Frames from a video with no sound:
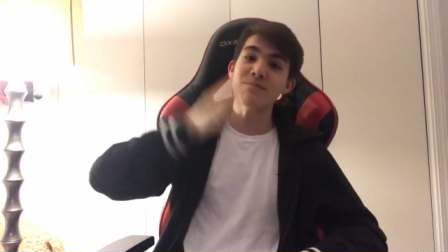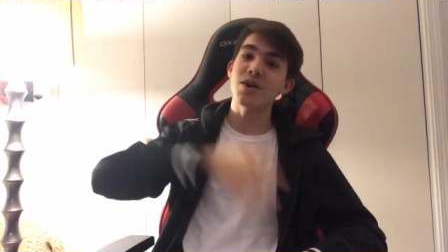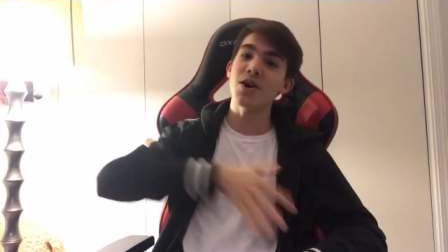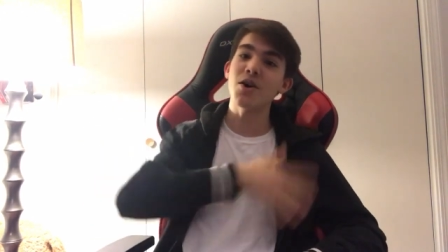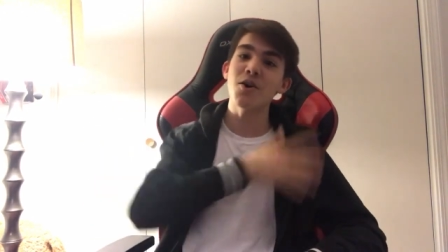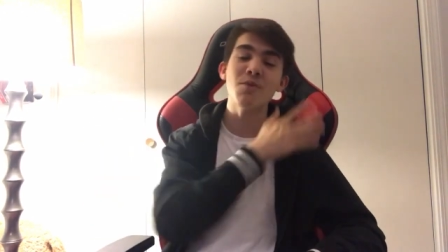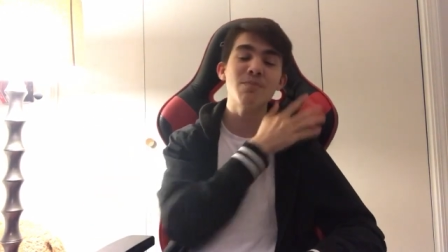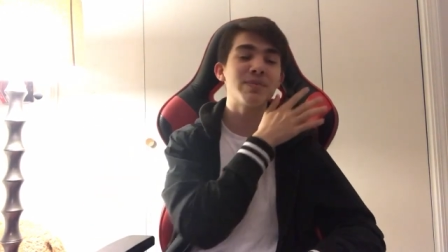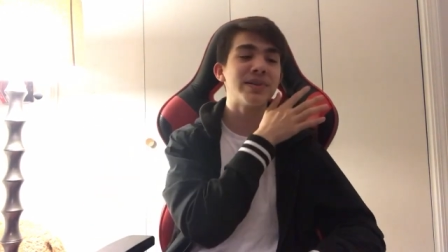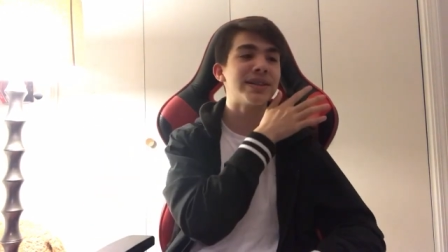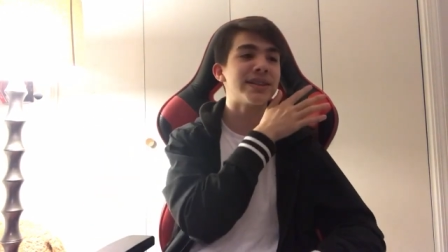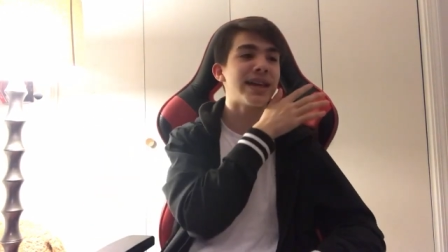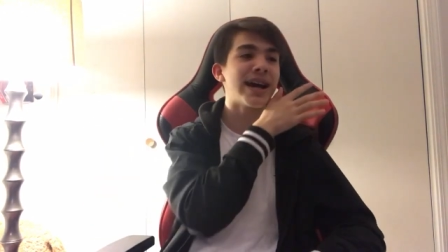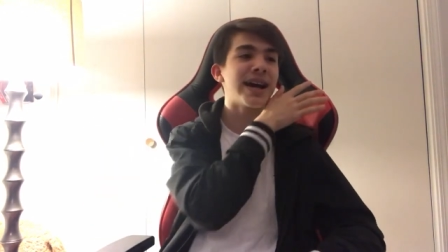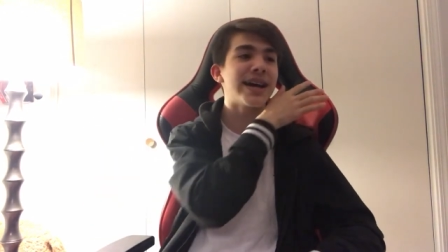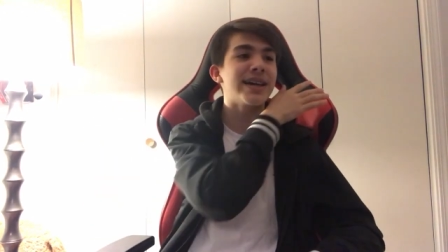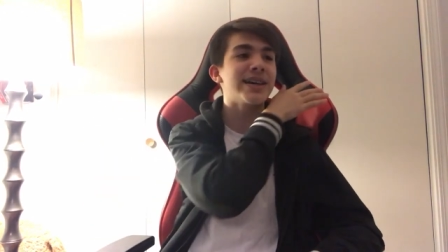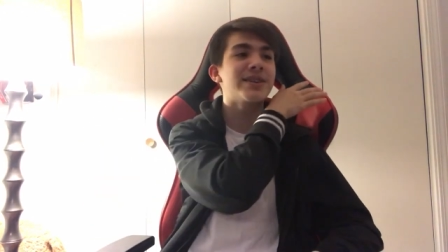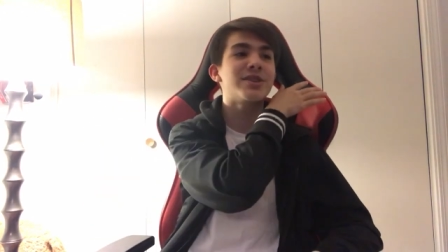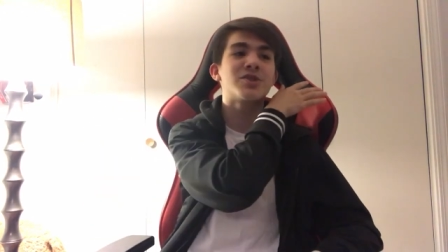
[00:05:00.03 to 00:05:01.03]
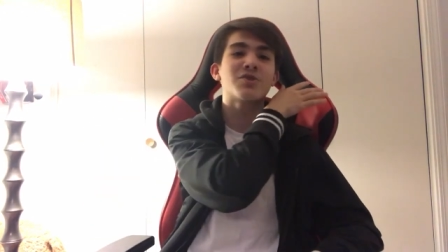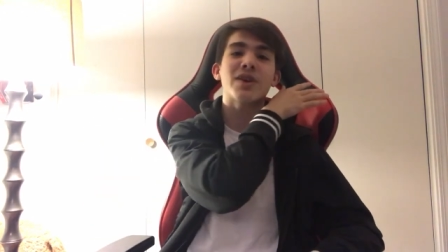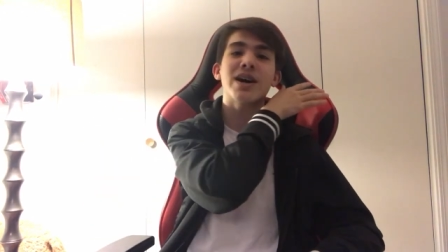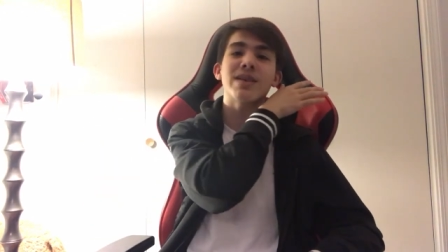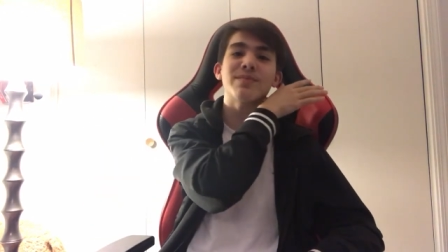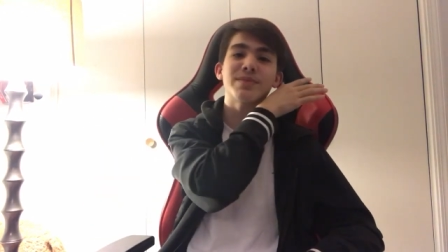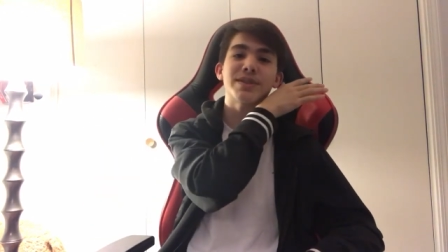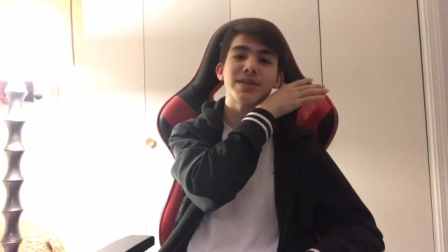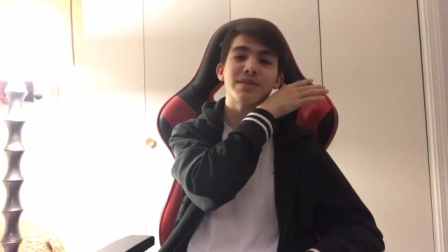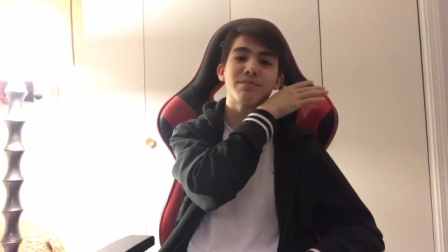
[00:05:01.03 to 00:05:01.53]
I'm hoping that it
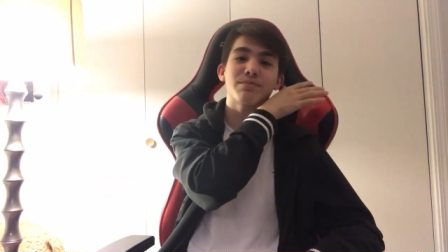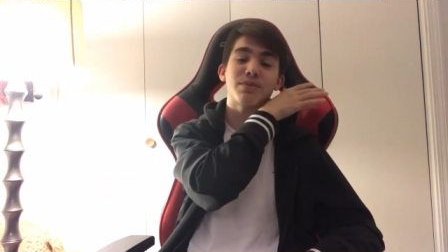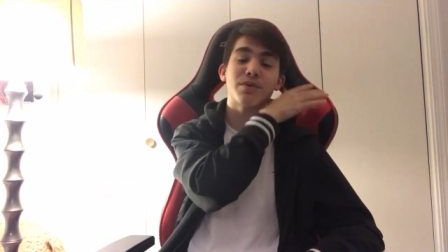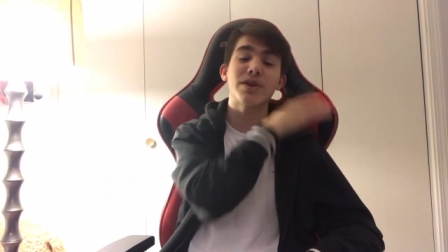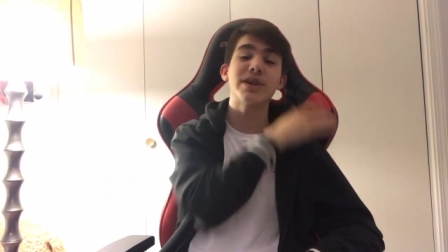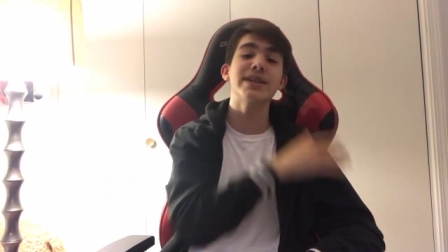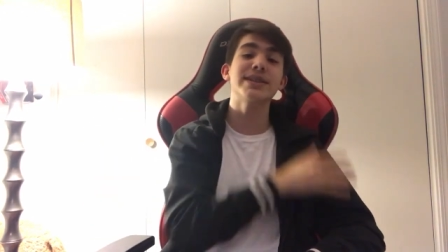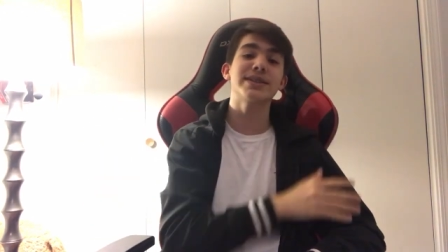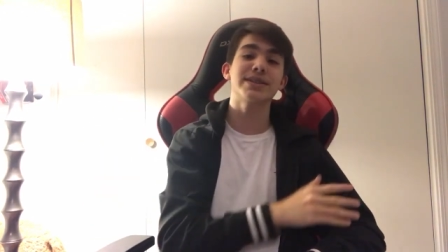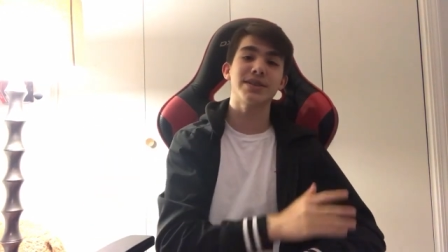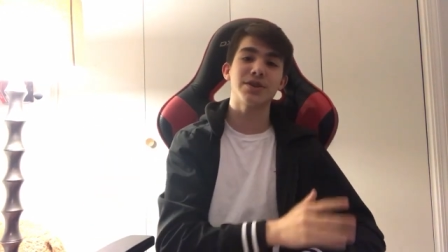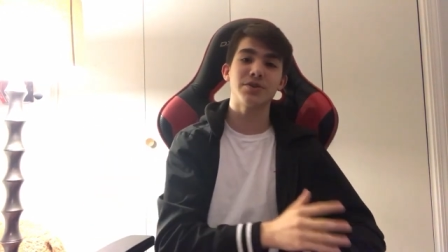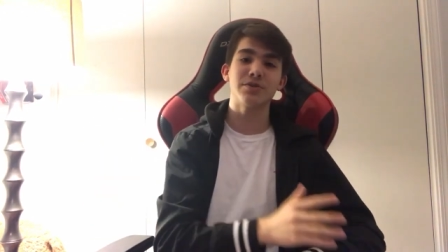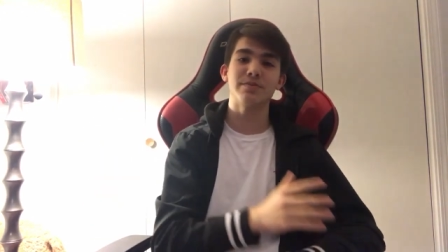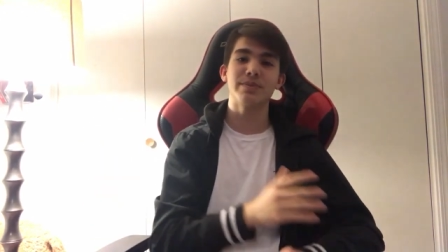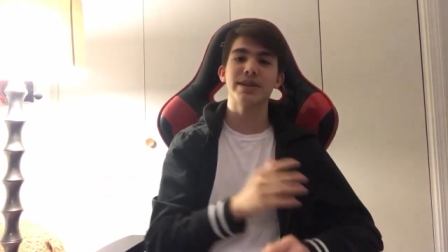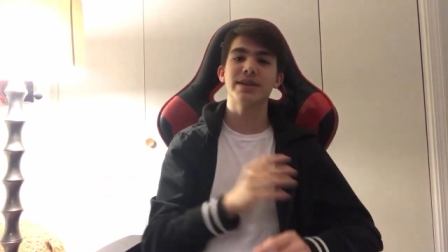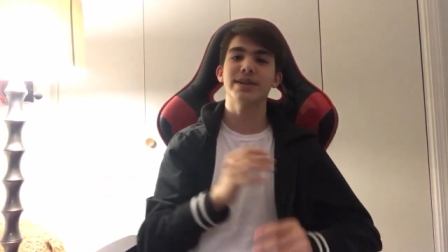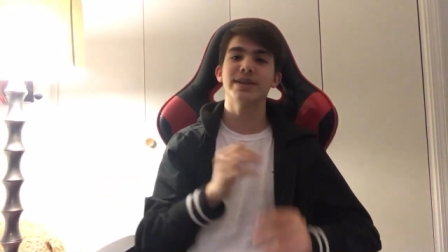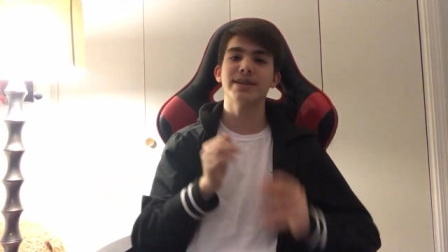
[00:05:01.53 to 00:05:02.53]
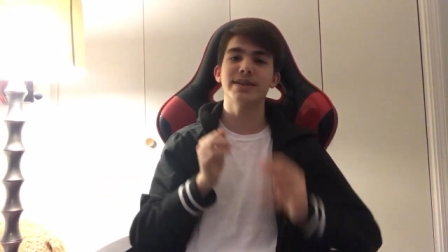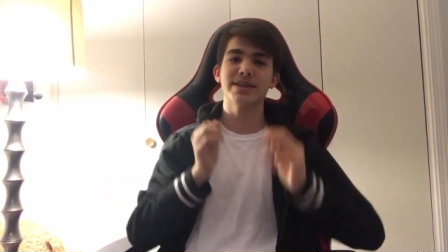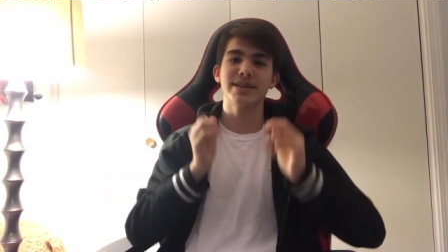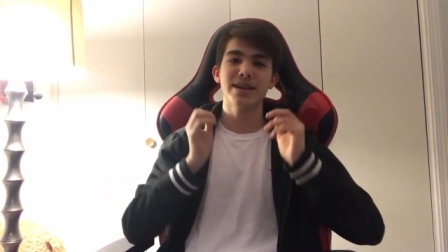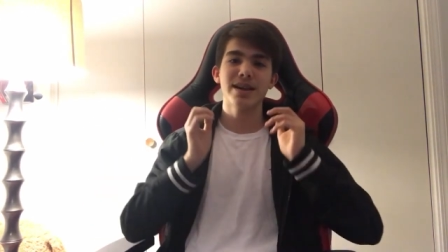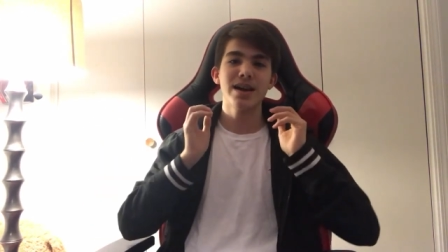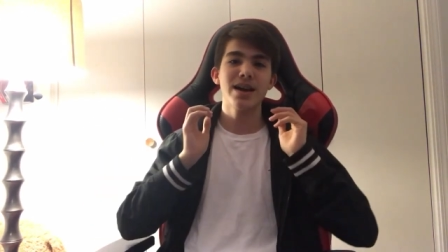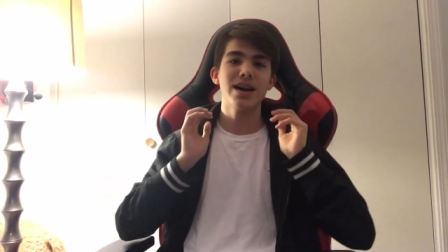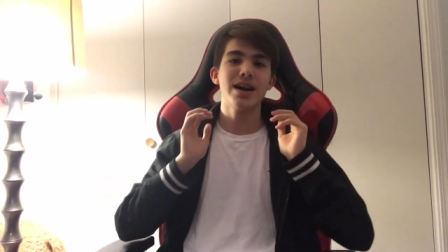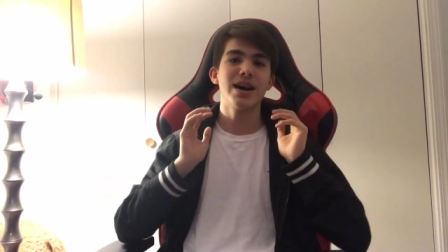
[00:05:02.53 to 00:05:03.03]
drops pretty soon
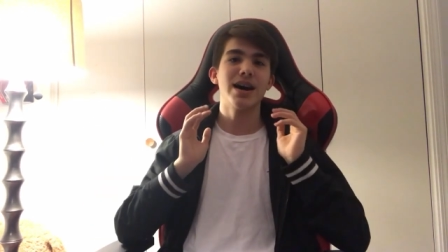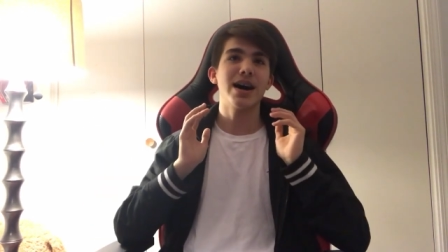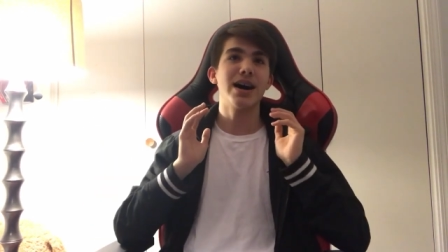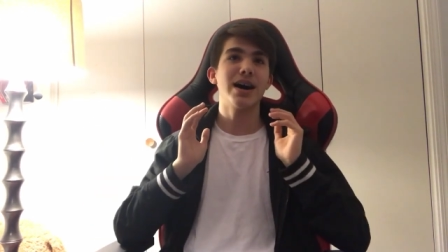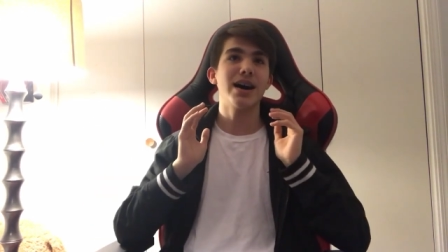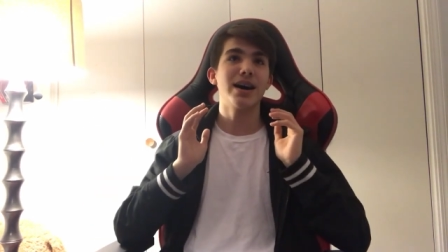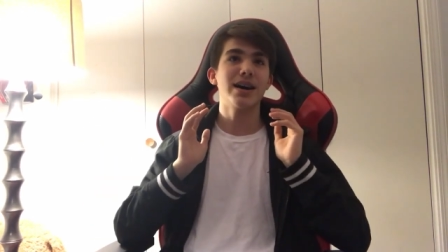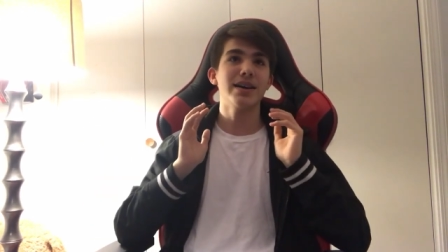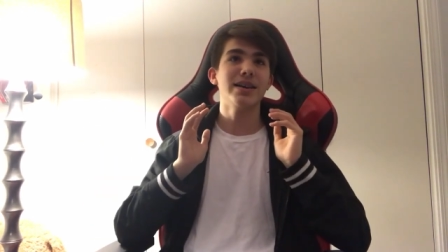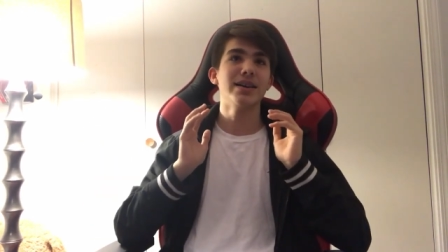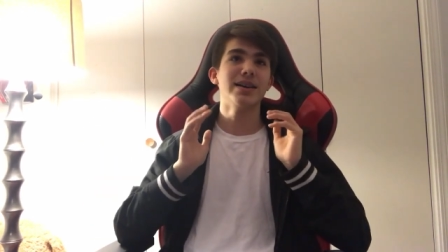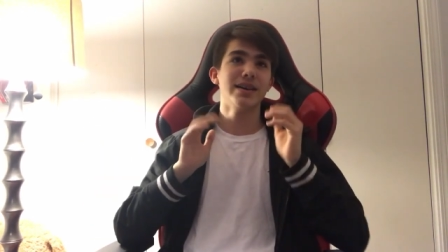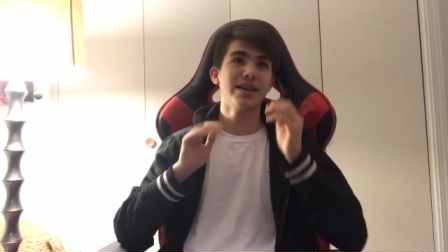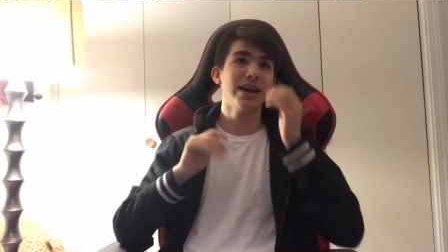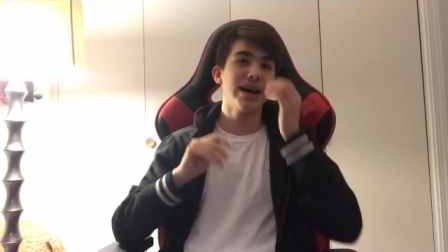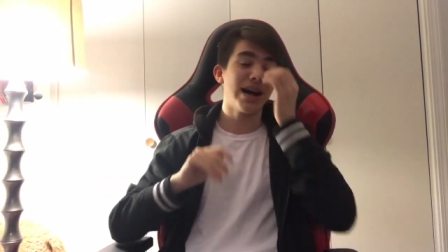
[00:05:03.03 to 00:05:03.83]
because it should come out this year.